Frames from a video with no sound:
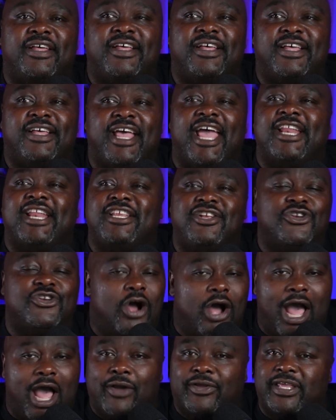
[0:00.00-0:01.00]
And you know
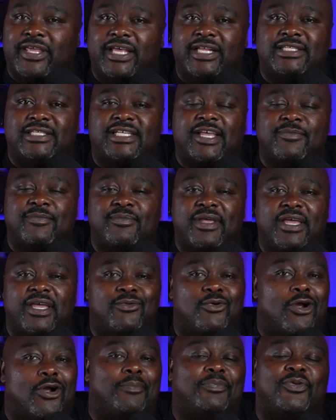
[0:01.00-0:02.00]
how kids can be.
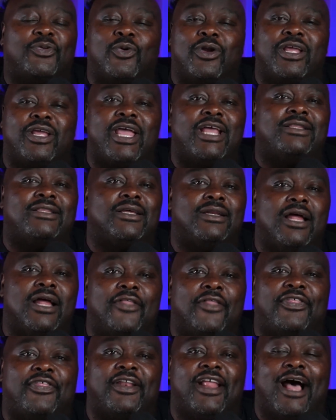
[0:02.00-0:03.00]
We're up
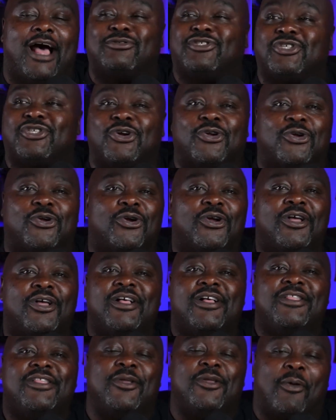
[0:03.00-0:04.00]
28-0. I'm sure
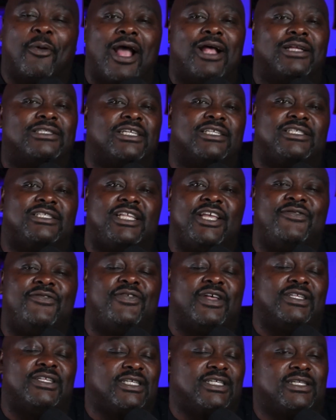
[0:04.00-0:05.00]
Nebraska's
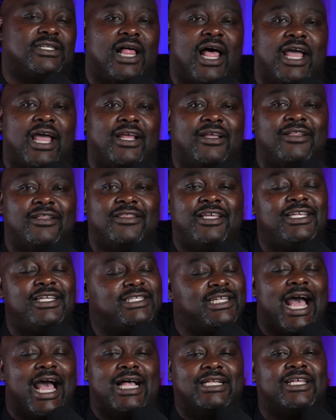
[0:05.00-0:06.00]
defense is like, these
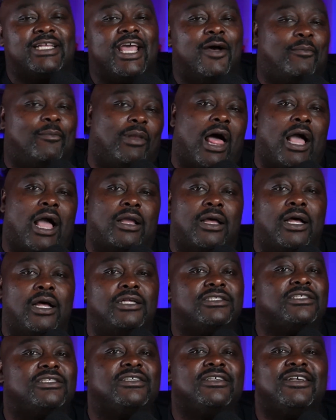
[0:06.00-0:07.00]
guys can't block
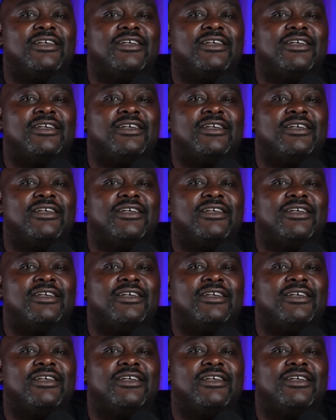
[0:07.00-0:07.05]
us.